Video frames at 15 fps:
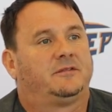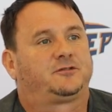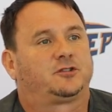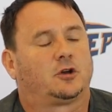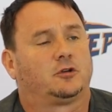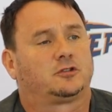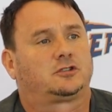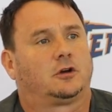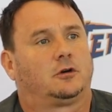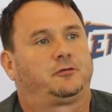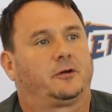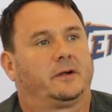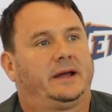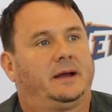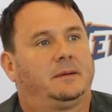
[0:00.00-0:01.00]
So
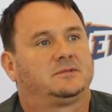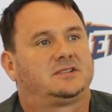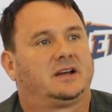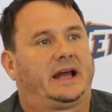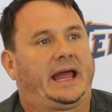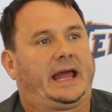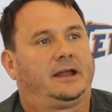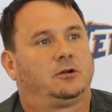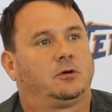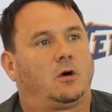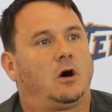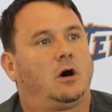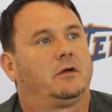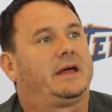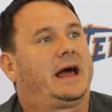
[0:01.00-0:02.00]
for him to handle
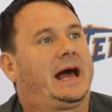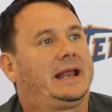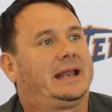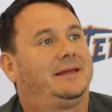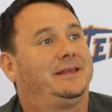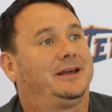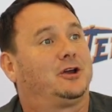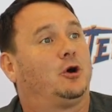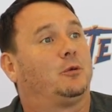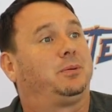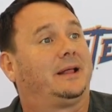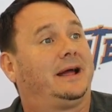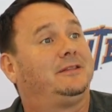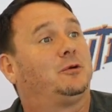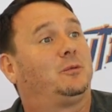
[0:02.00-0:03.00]
all that and then go
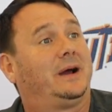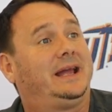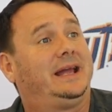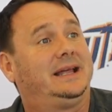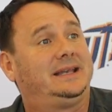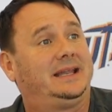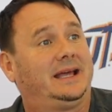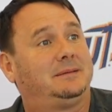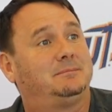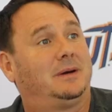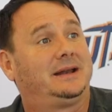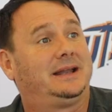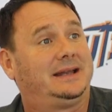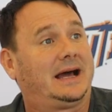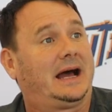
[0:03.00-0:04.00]
play the way he did
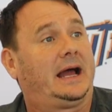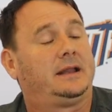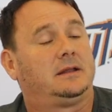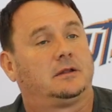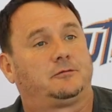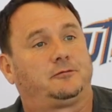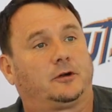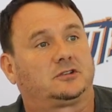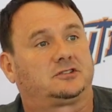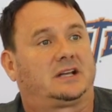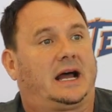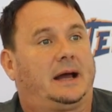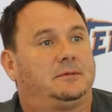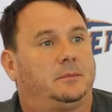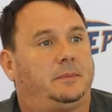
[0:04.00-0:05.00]
Monday night, the first
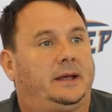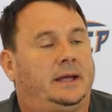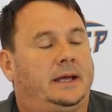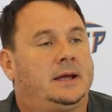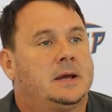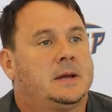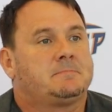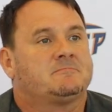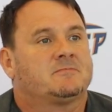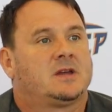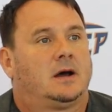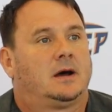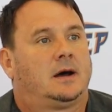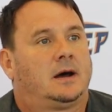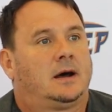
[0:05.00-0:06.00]
time to be
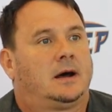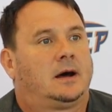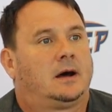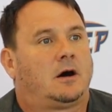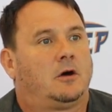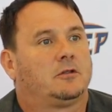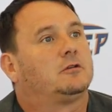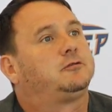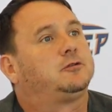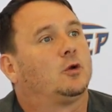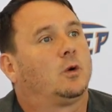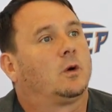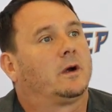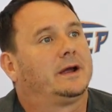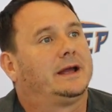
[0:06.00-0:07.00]
on the
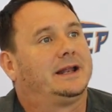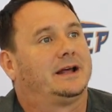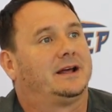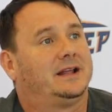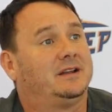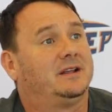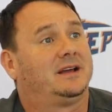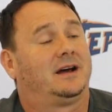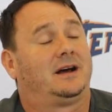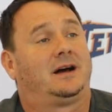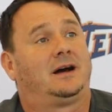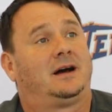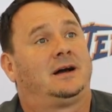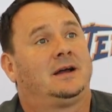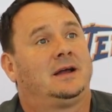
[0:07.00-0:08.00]
floor
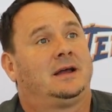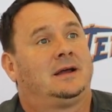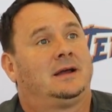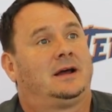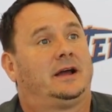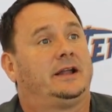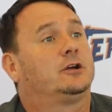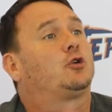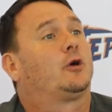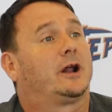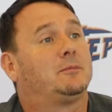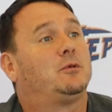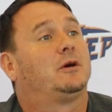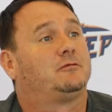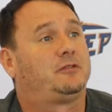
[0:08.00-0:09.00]
an
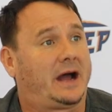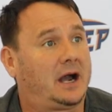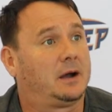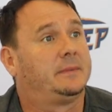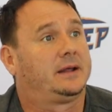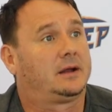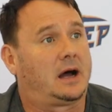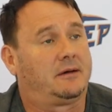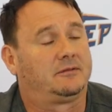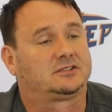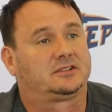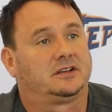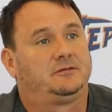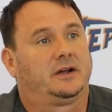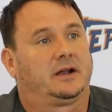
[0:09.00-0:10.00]
incredible environment,
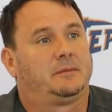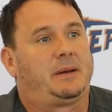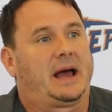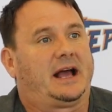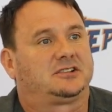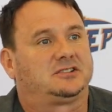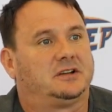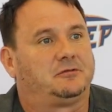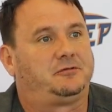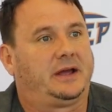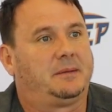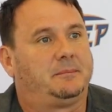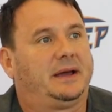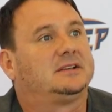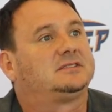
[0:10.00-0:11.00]
obviously very passionate
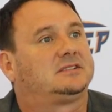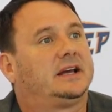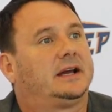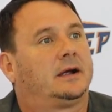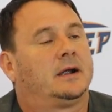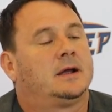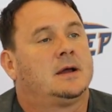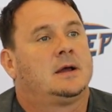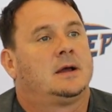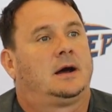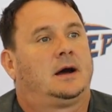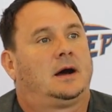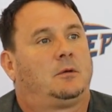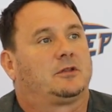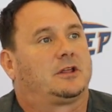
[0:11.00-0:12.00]
fan base there,
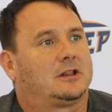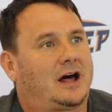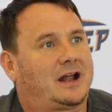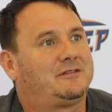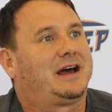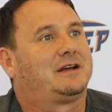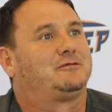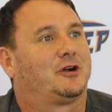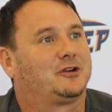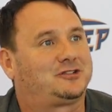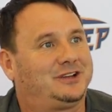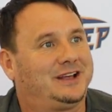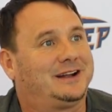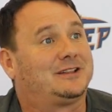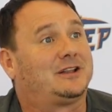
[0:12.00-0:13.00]
with a lot of
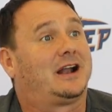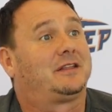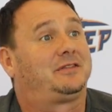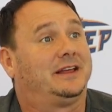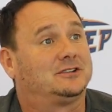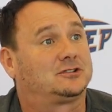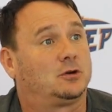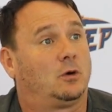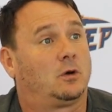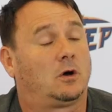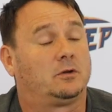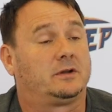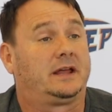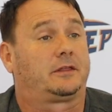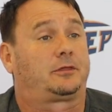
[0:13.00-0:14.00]
adversity and a lot of things going
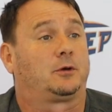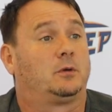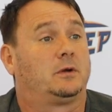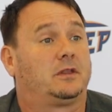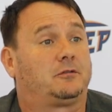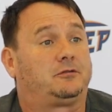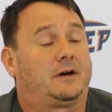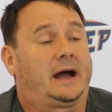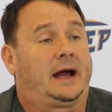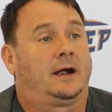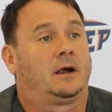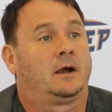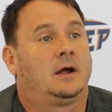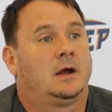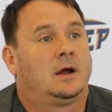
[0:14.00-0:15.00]
on, to get thrown in the
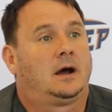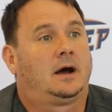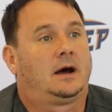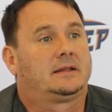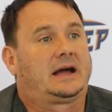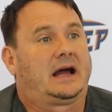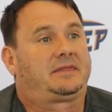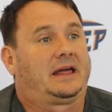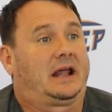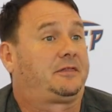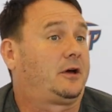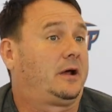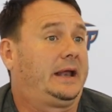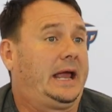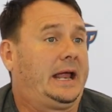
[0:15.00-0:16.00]
fire like that. I
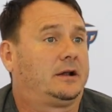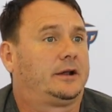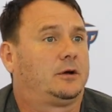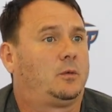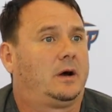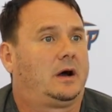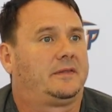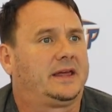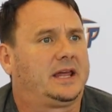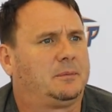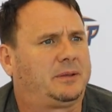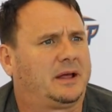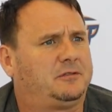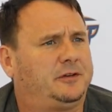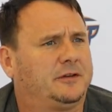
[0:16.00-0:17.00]
thought he handled it well. I think he
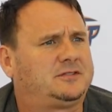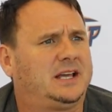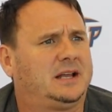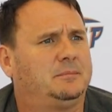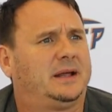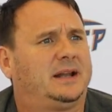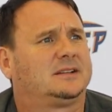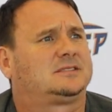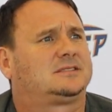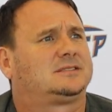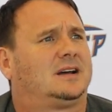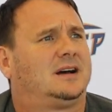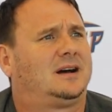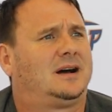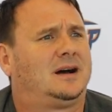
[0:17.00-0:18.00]
played 15
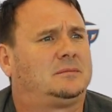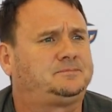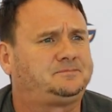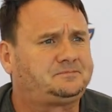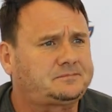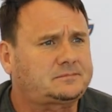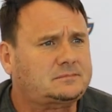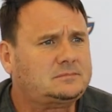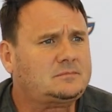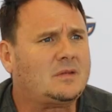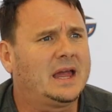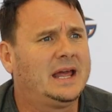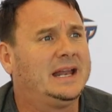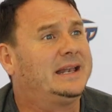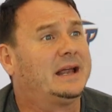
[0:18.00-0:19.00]
minutes.
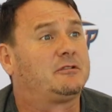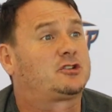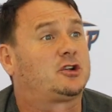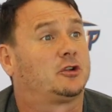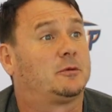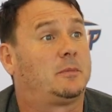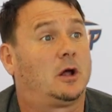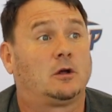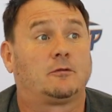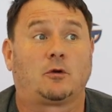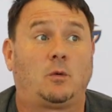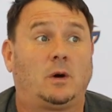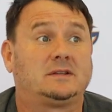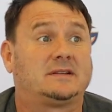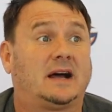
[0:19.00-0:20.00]
And he never turned the ball
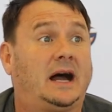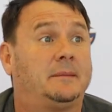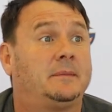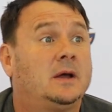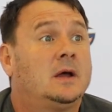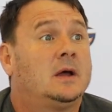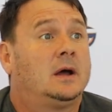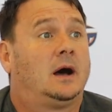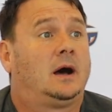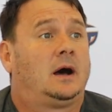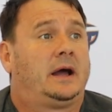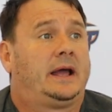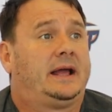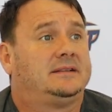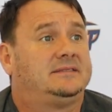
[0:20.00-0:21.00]
over one time.
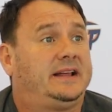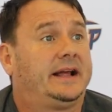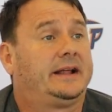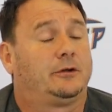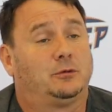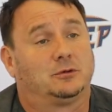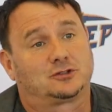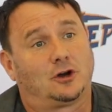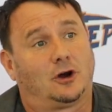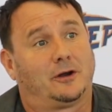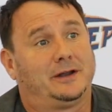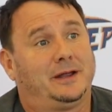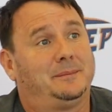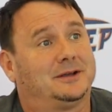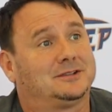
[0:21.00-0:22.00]
And Dent, who was
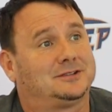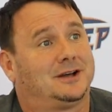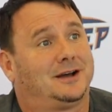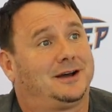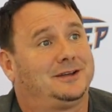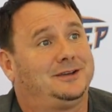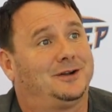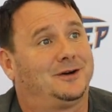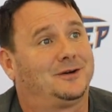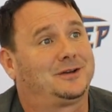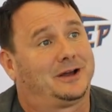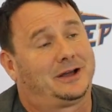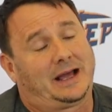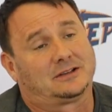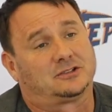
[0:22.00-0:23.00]
guarding him, as a, you know,
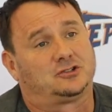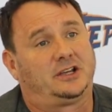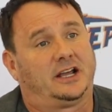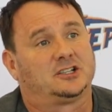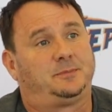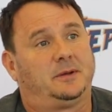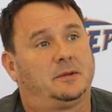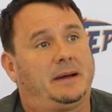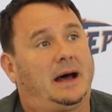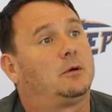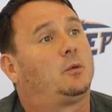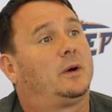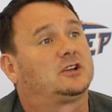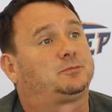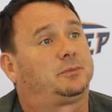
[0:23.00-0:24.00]
has a chance to be the
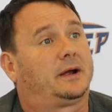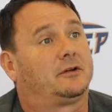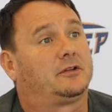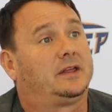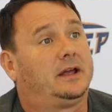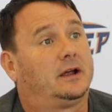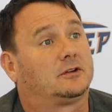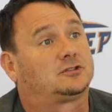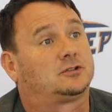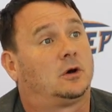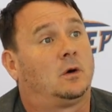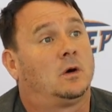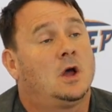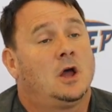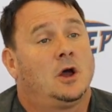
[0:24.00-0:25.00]
Mountain West Player of the Year.
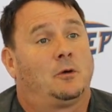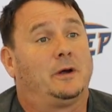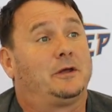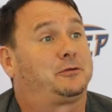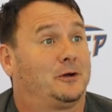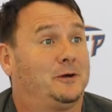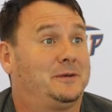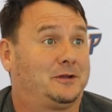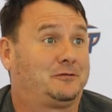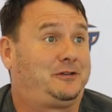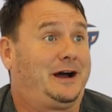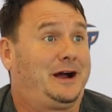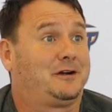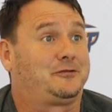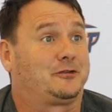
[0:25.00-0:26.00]
So we threw him in the
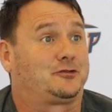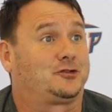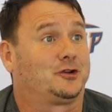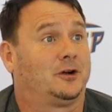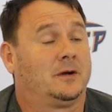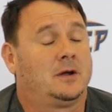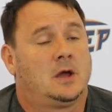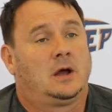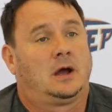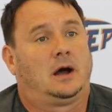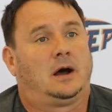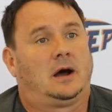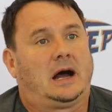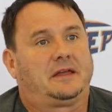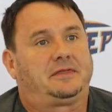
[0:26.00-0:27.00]
fire for sure.
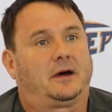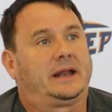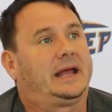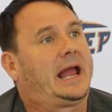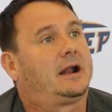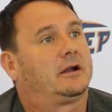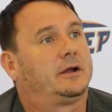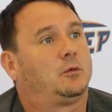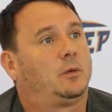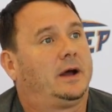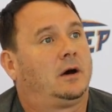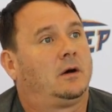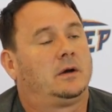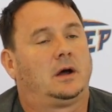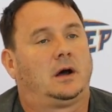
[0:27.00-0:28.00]
I thought he handled it
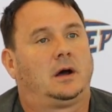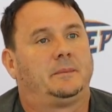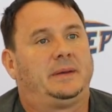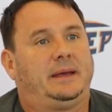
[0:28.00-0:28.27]
well.